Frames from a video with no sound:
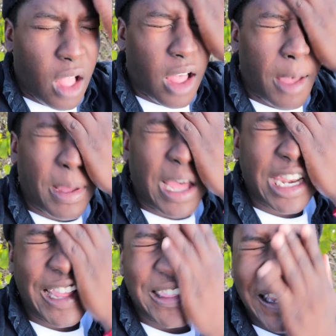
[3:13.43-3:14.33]
Come
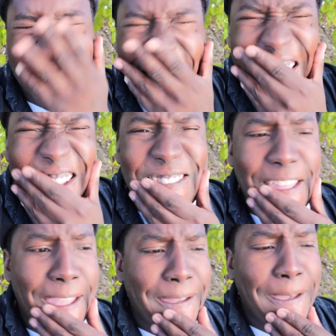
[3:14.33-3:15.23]
on, Anthony, think,
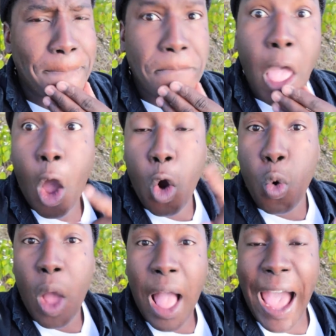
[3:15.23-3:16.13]
think.
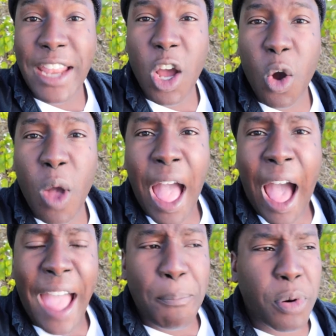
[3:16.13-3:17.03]
Oh, I know.
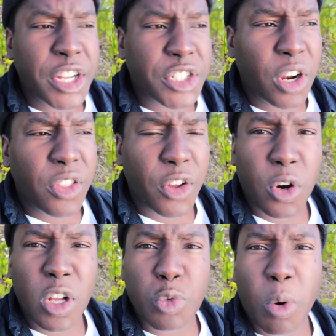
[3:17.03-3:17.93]
I'm pretty sure the
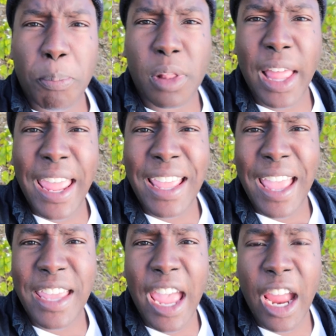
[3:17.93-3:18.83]
girls were playing
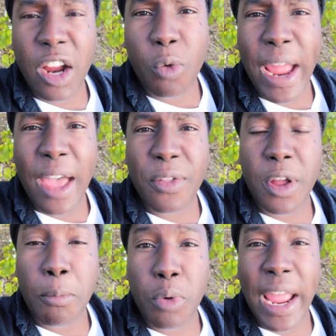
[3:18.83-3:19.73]
and carrying around
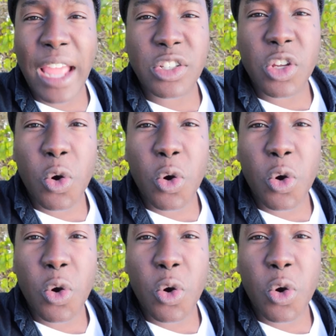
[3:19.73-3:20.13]
their brand